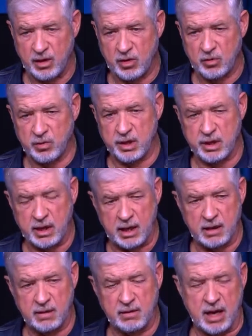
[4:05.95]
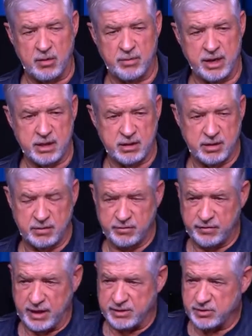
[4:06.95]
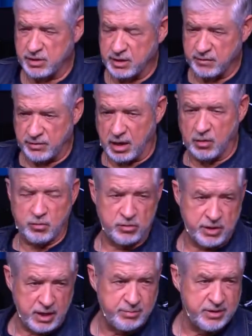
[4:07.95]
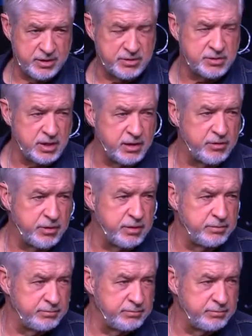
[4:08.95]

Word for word: When uh, I'll make a confession, if y'all will keep it a secret.